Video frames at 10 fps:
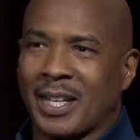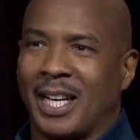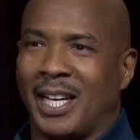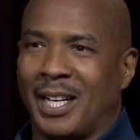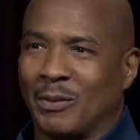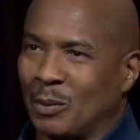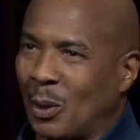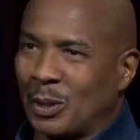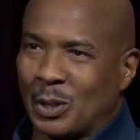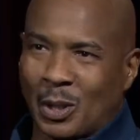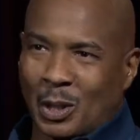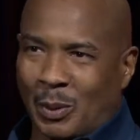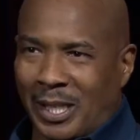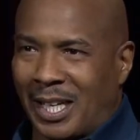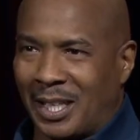and rode it all the
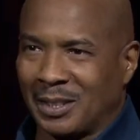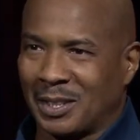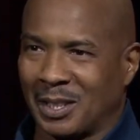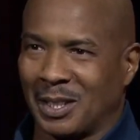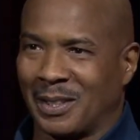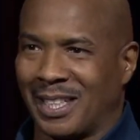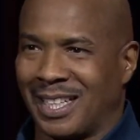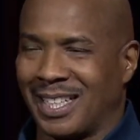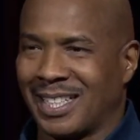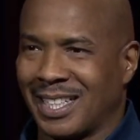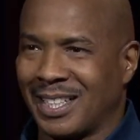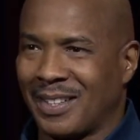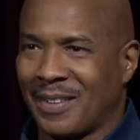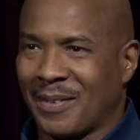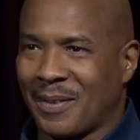way out. So, yeah.
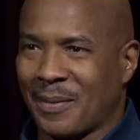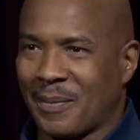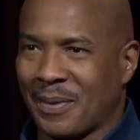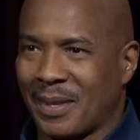What was it like for you